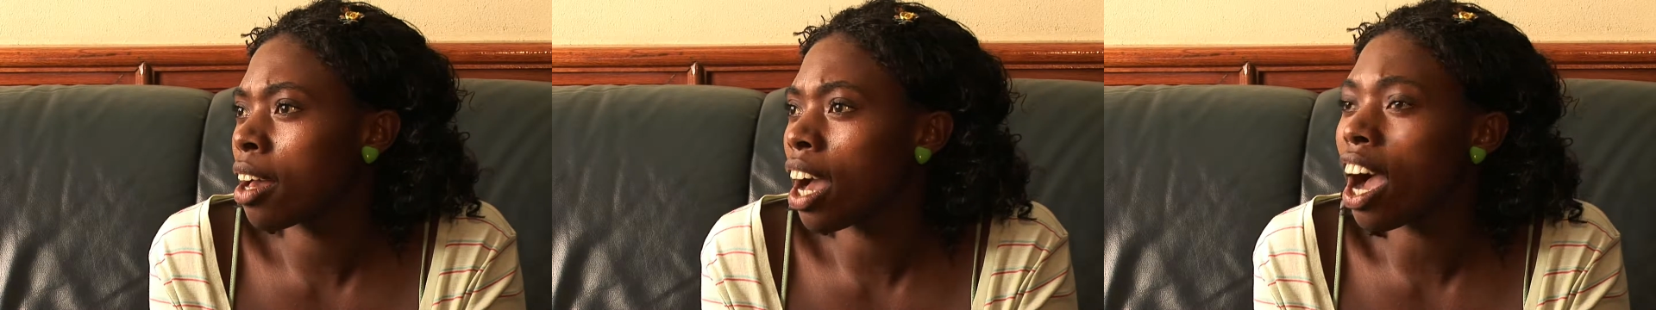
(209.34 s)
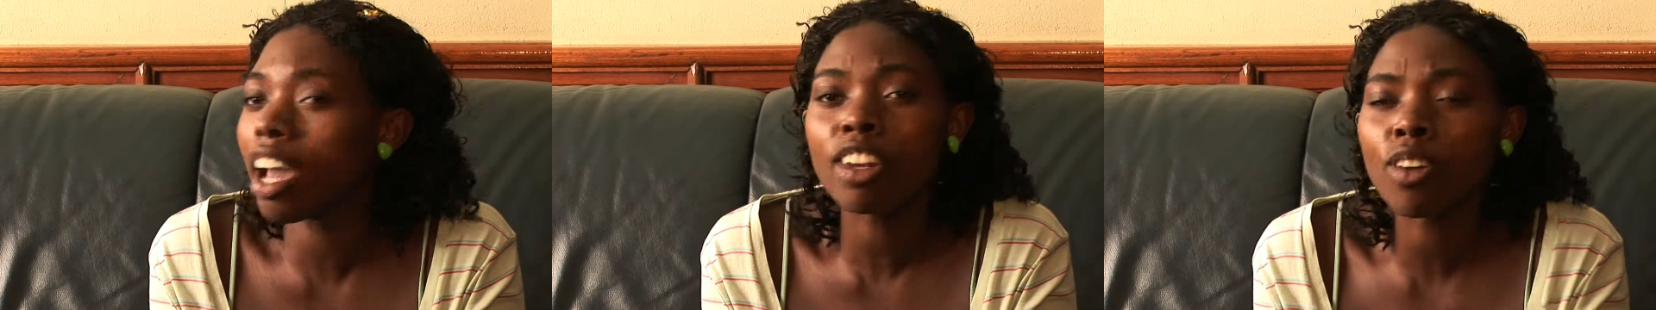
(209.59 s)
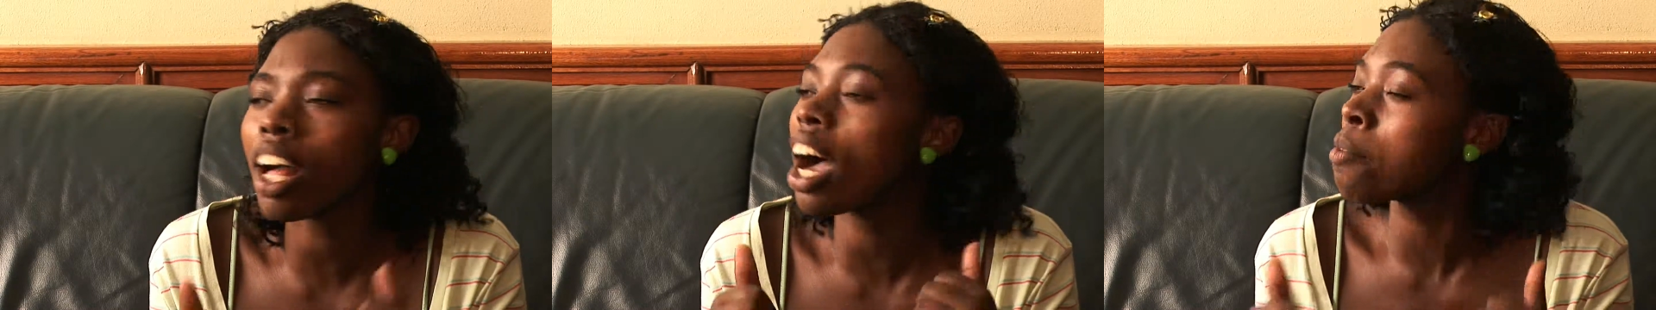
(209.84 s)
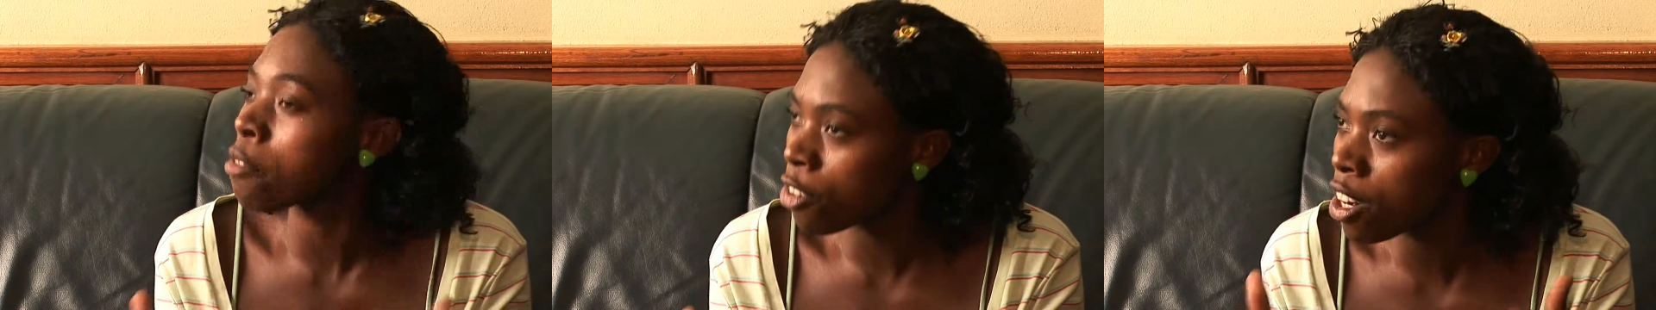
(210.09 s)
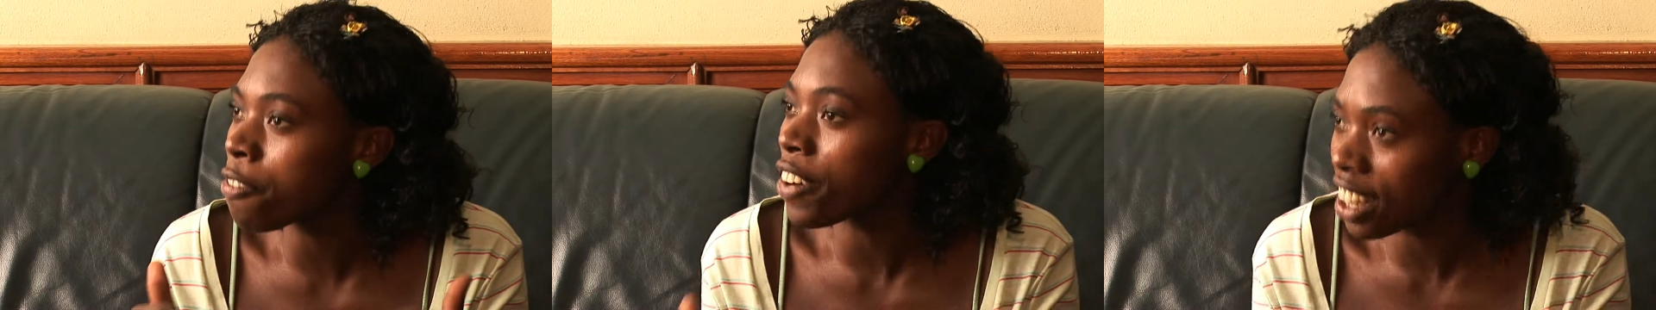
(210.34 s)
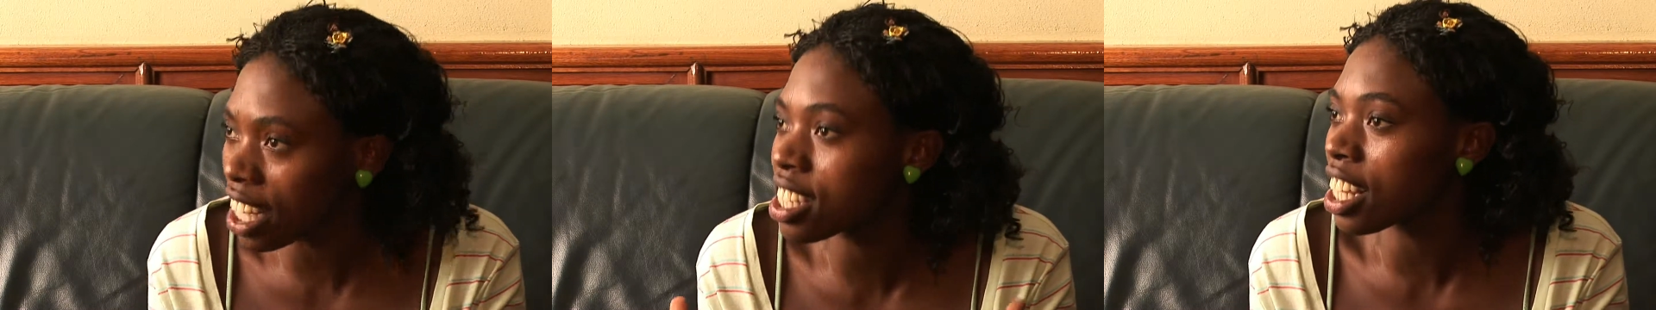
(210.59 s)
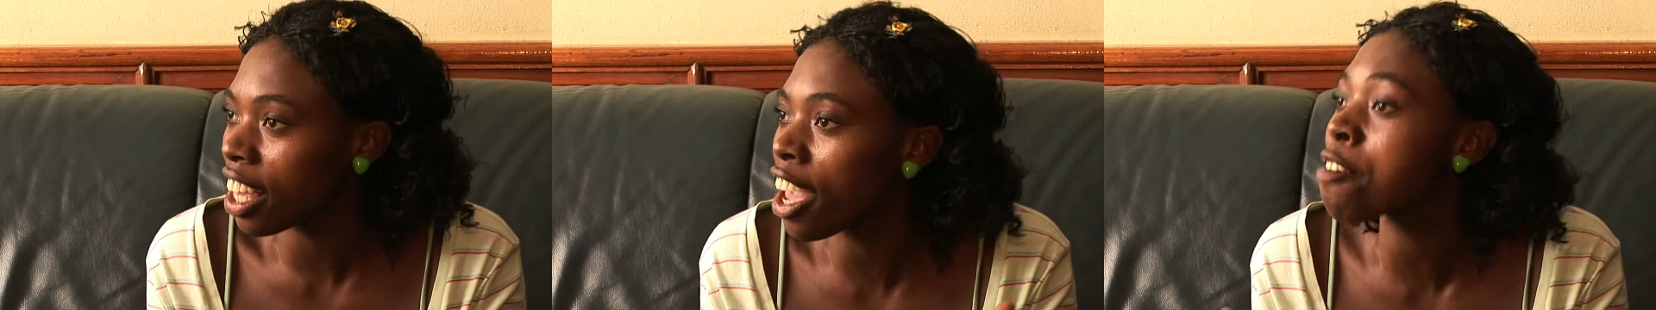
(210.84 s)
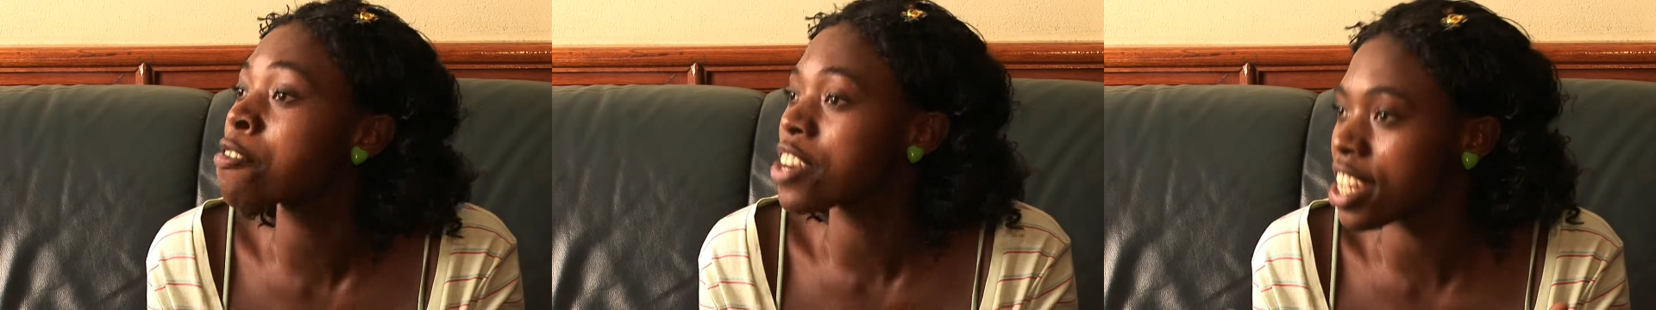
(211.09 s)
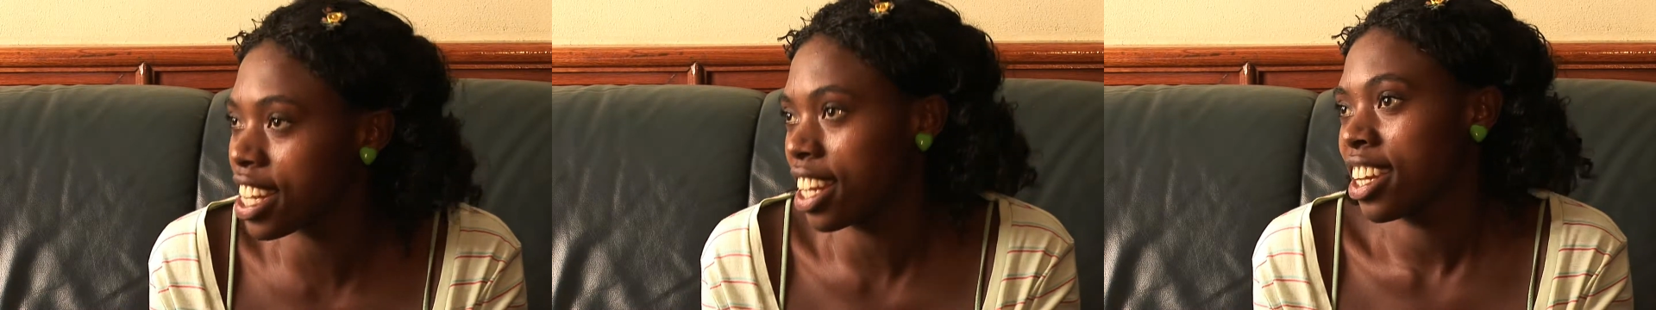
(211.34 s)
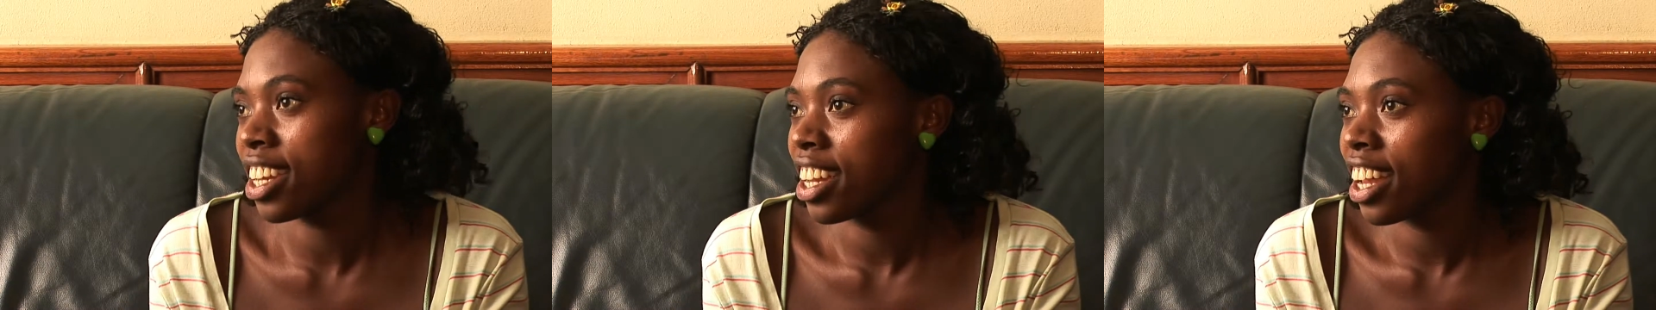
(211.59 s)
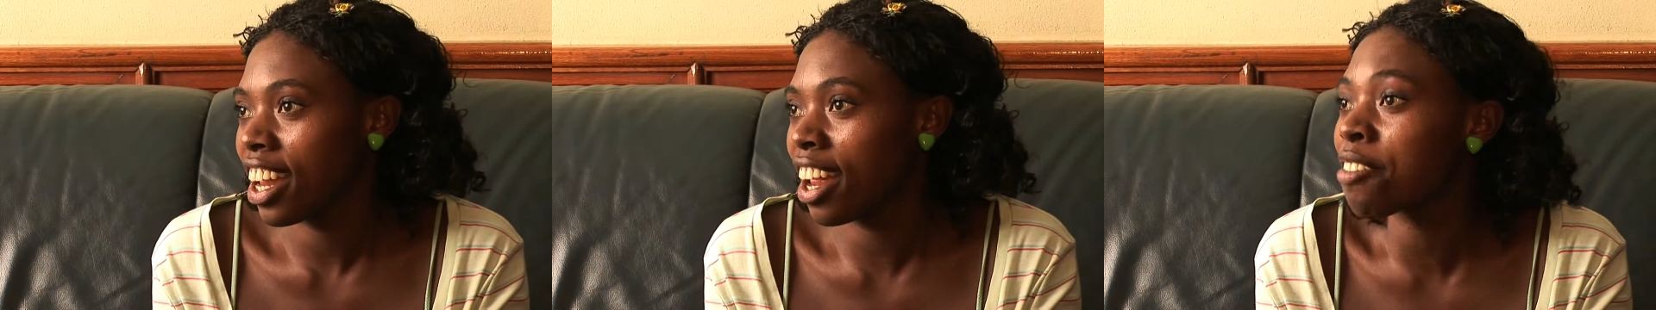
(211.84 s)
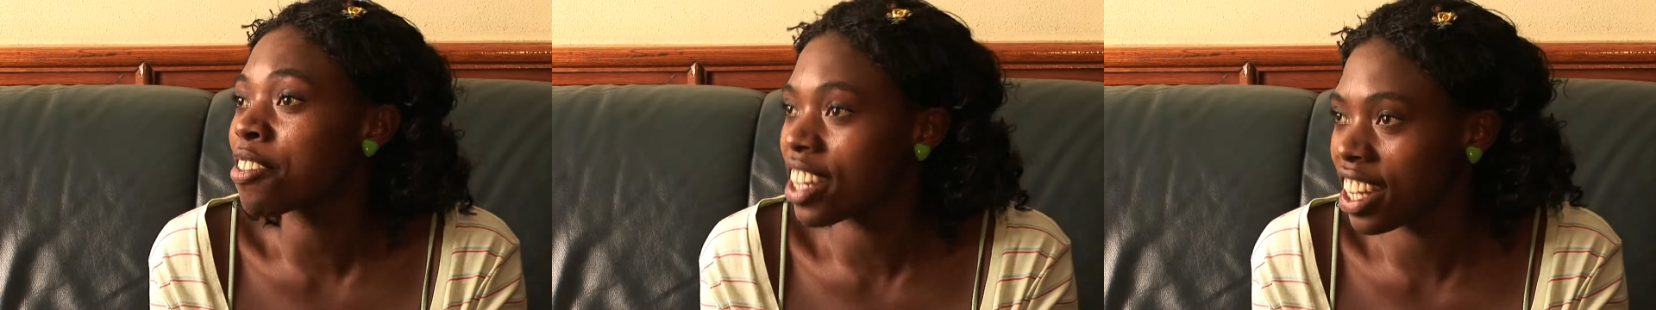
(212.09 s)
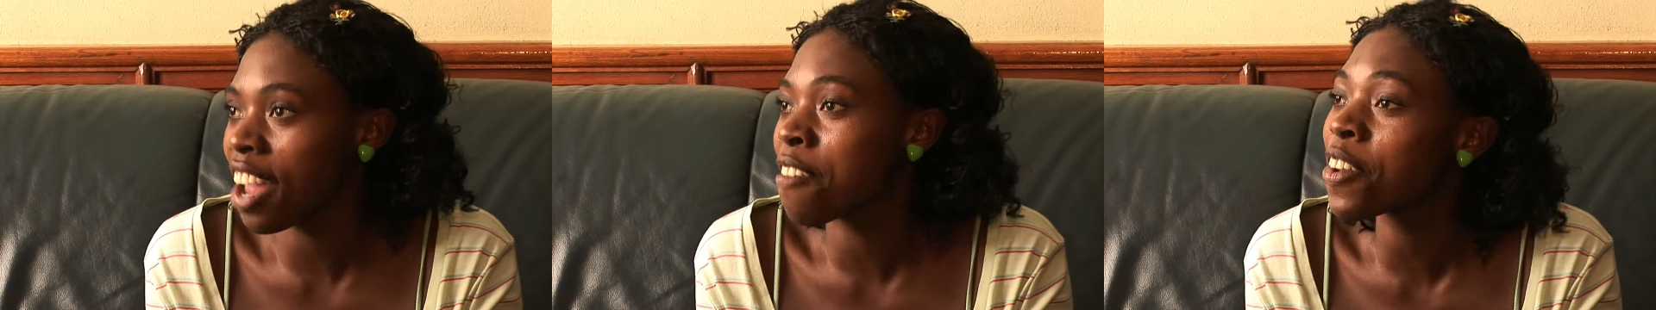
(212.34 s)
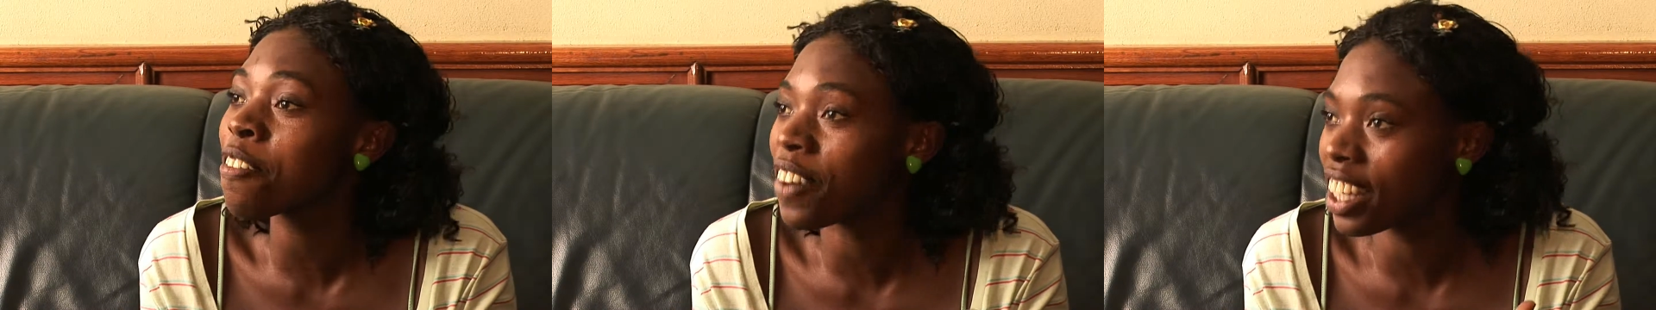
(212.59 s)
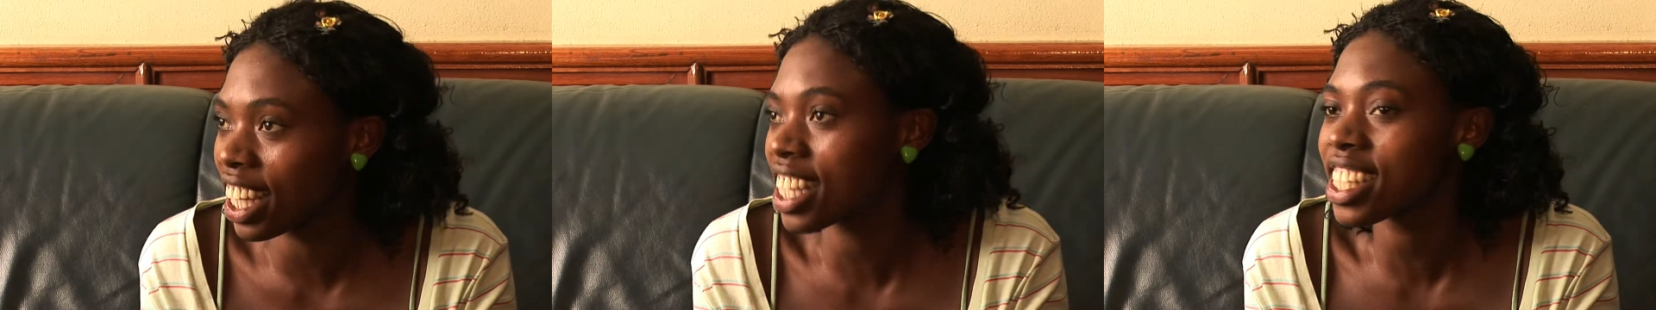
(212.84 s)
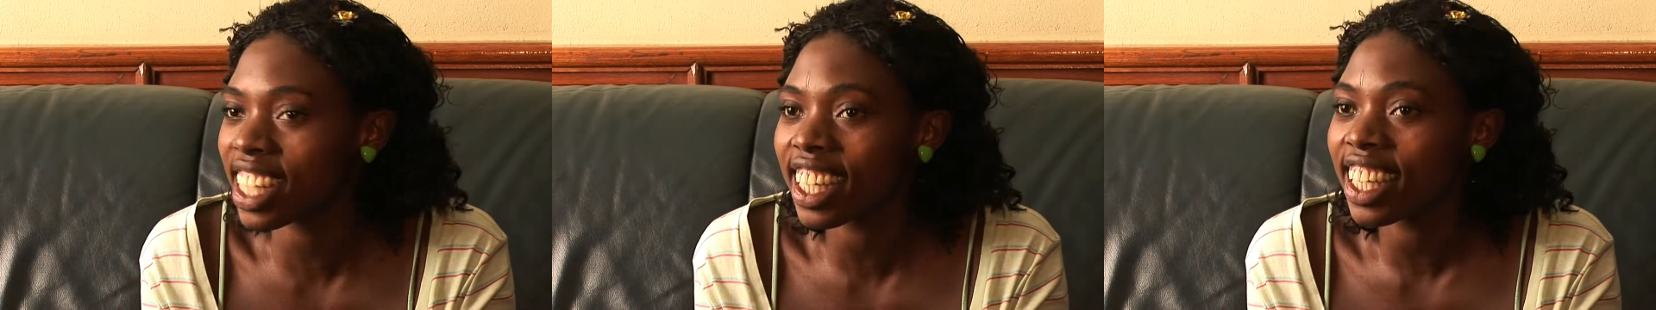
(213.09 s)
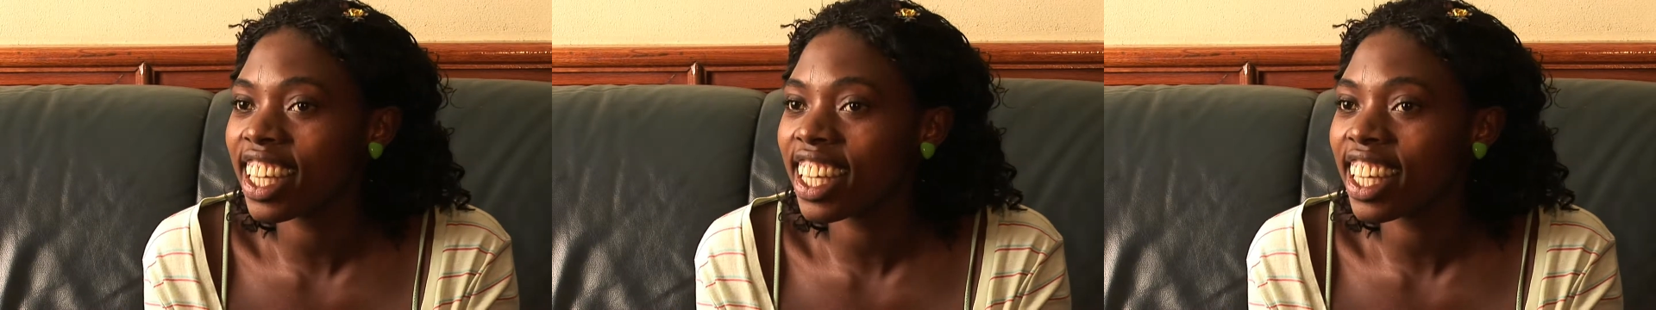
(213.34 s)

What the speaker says: I know I'm really fantastic every day. Every day I feel fantastic.